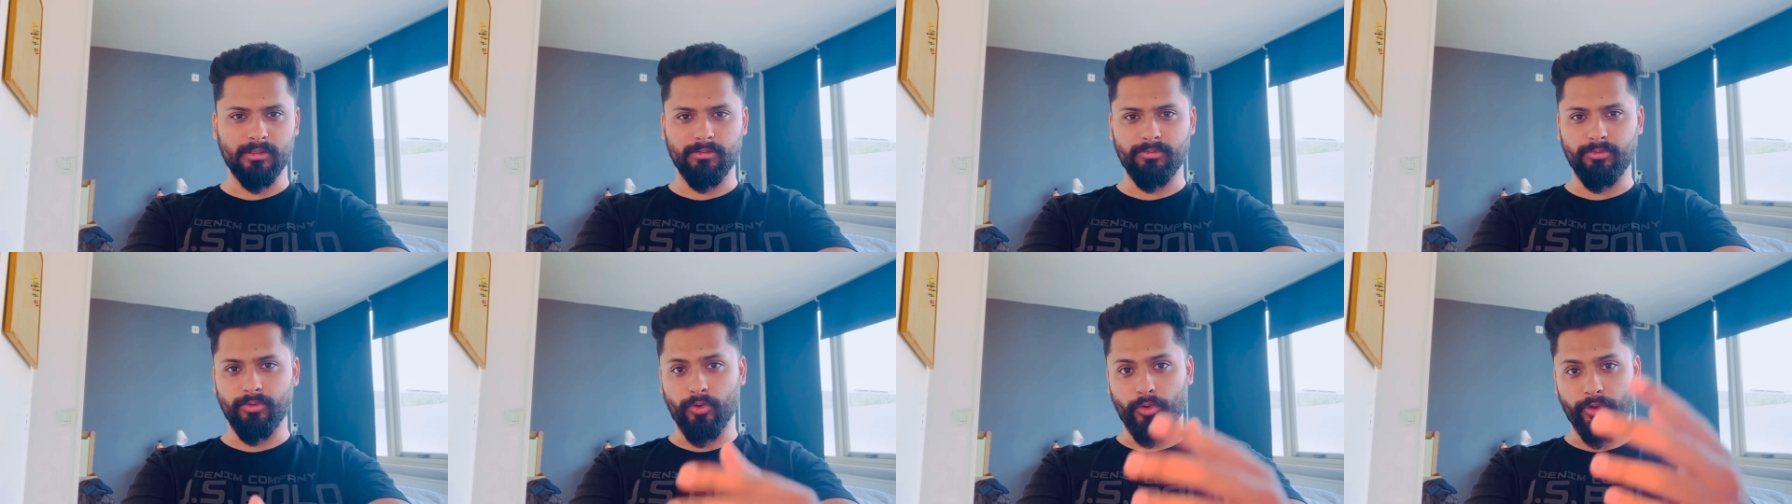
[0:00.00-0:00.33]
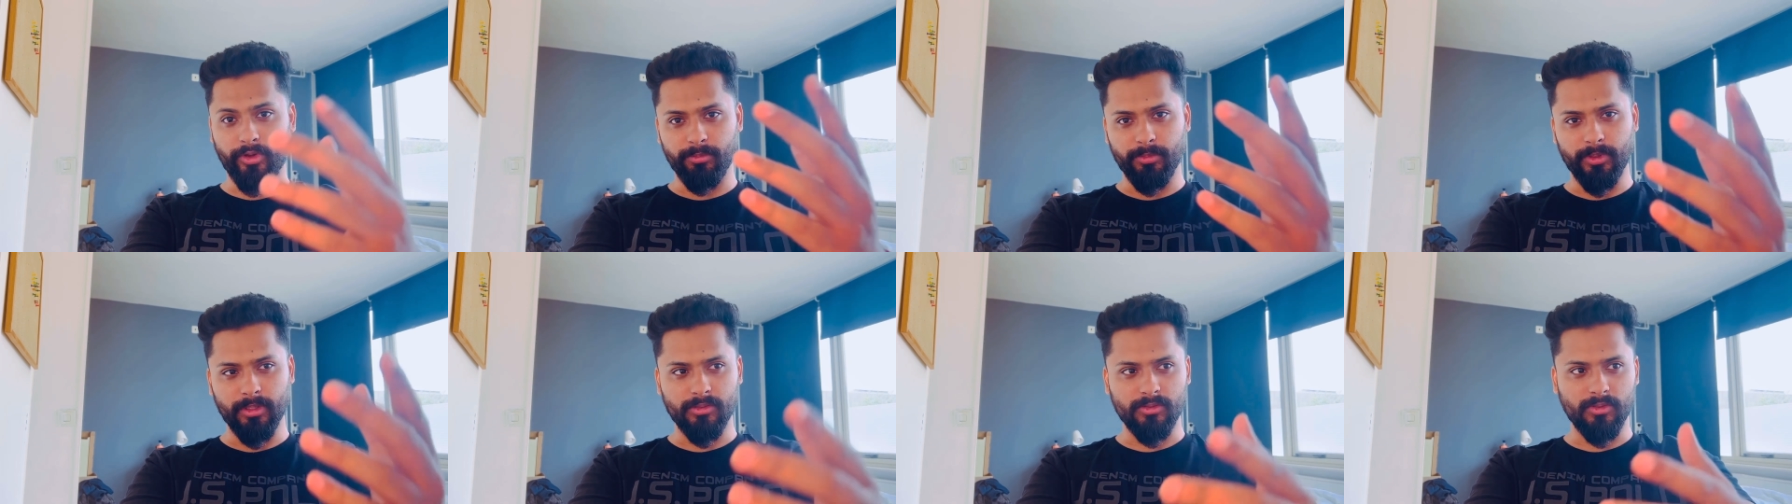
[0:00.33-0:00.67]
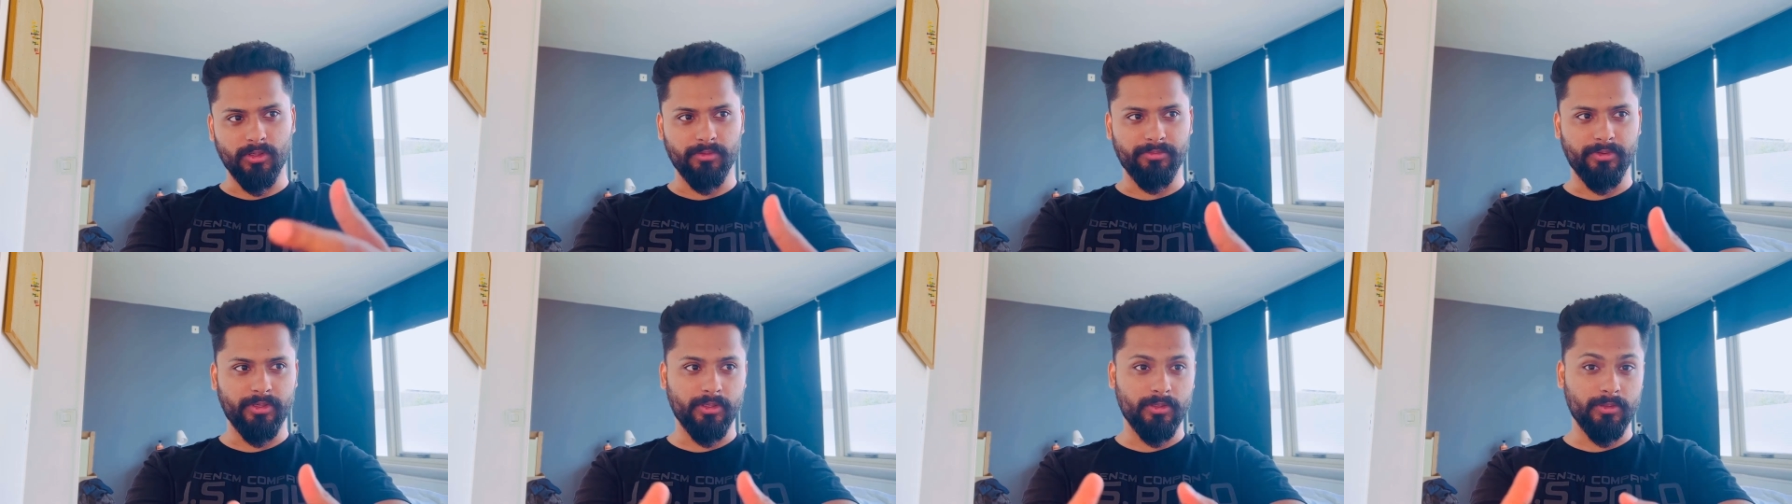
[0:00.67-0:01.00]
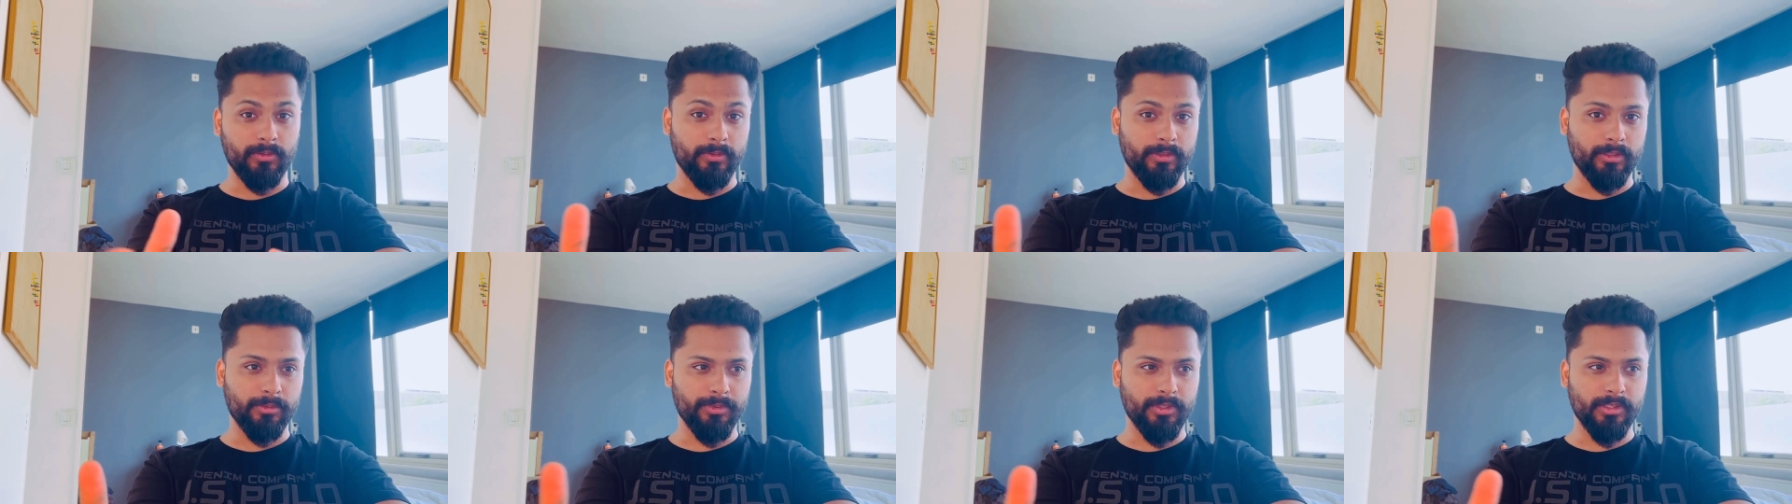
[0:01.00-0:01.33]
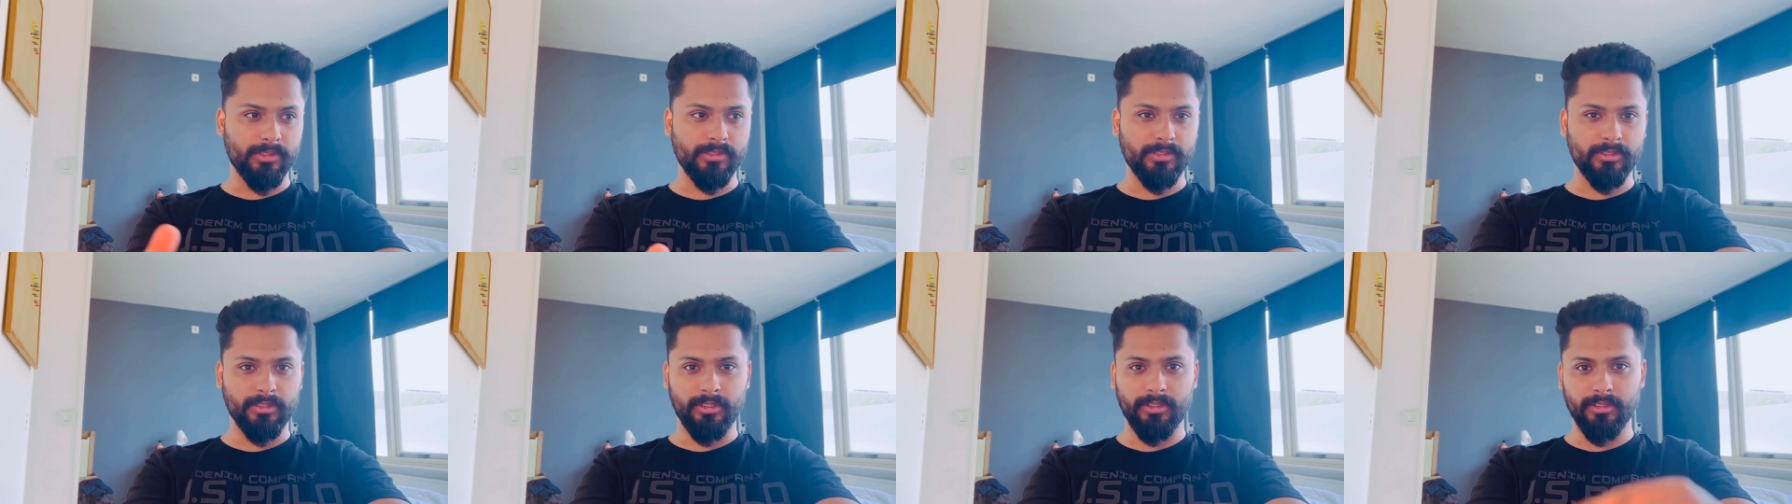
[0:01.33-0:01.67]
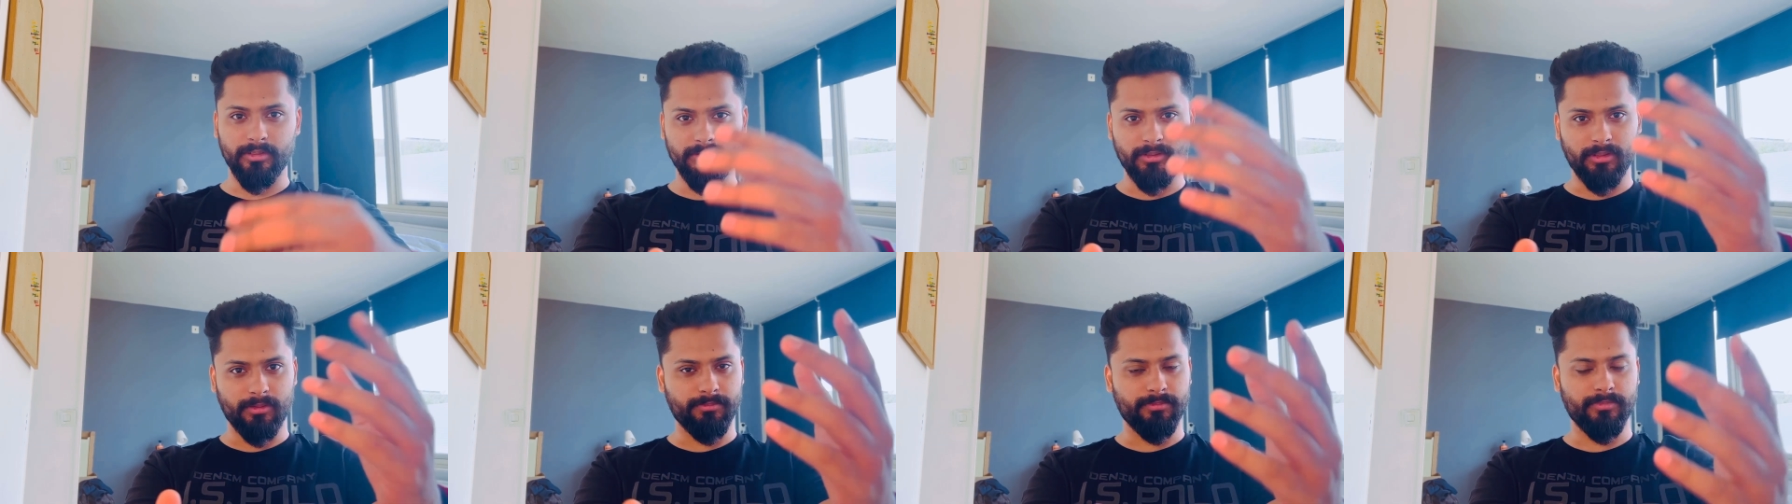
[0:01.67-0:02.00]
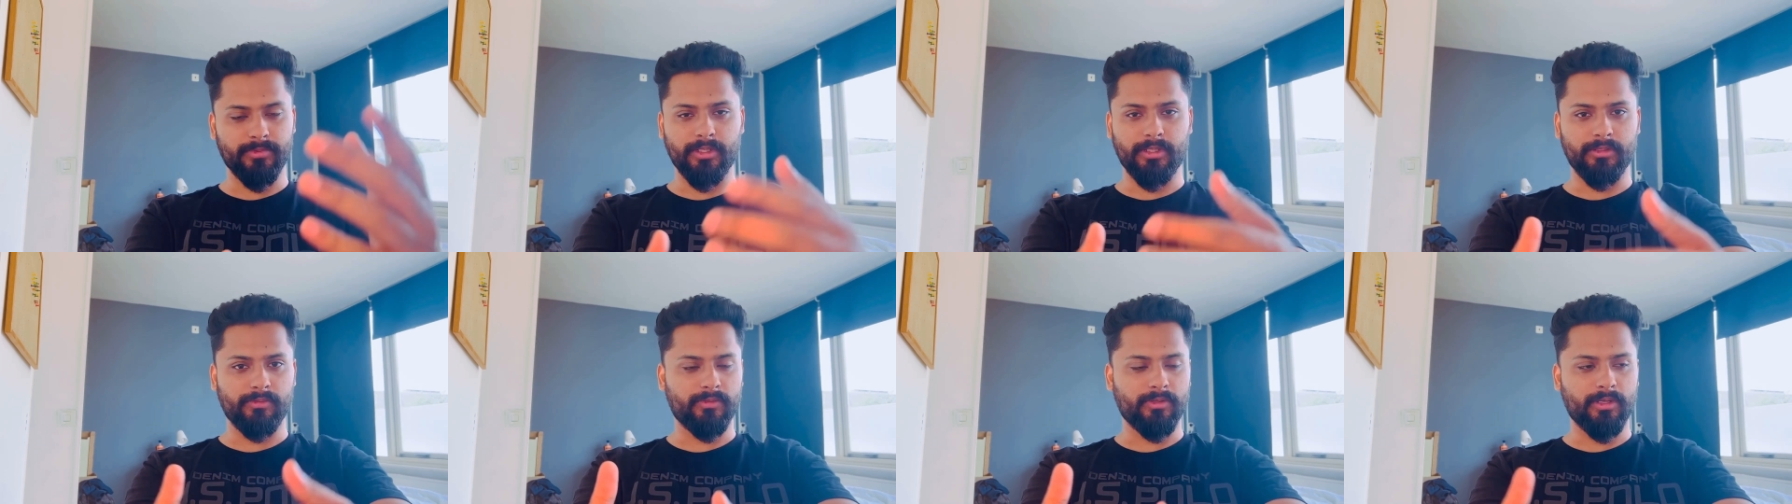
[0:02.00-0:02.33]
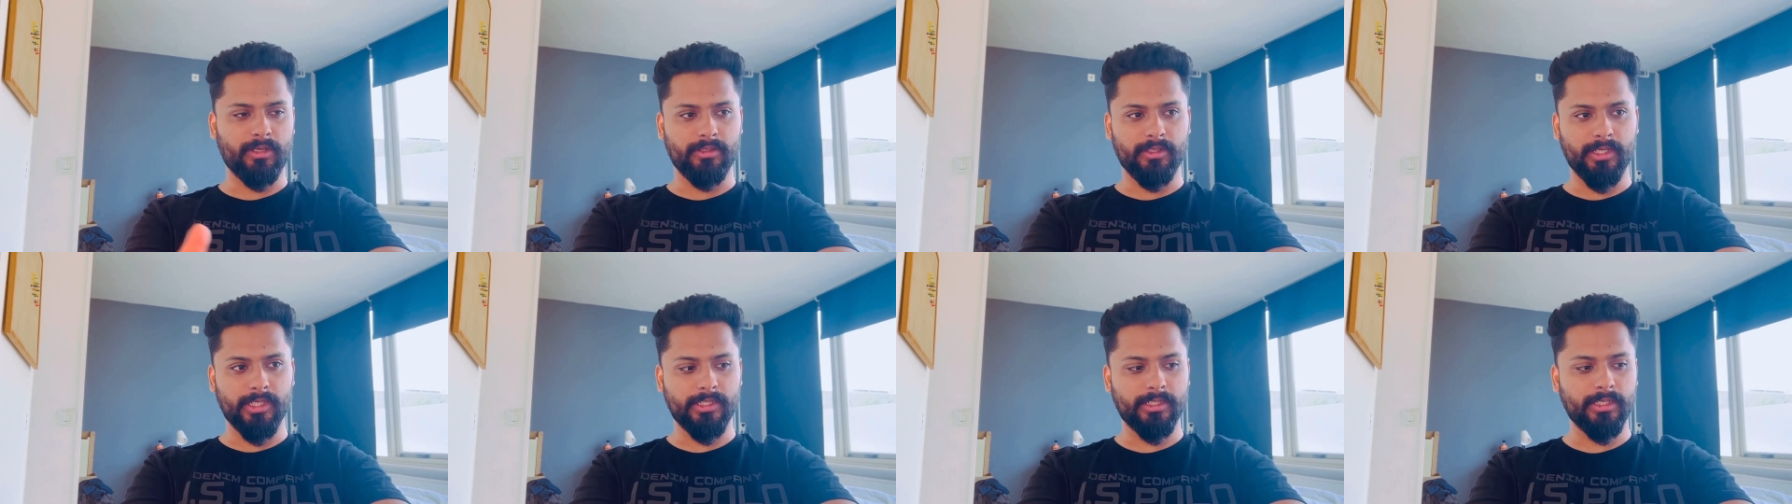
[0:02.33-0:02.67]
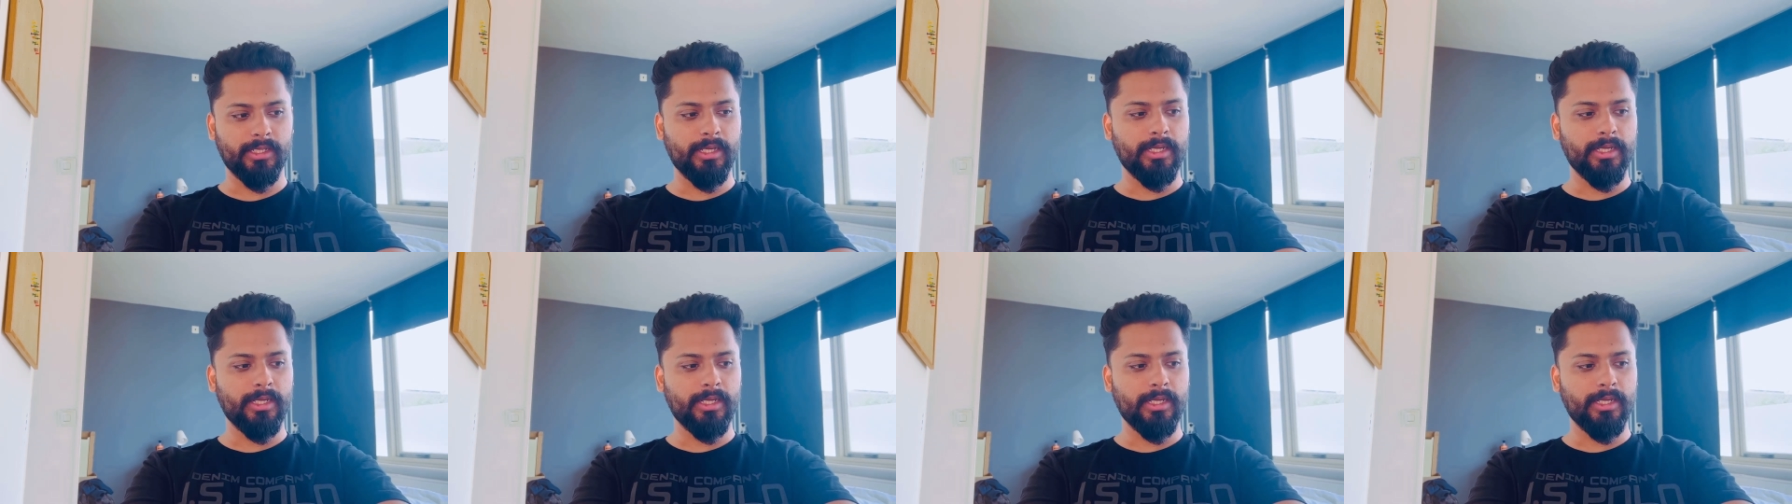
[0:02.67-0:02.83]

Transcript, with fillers: a 40 minutes or a video 20 minutes some things like that.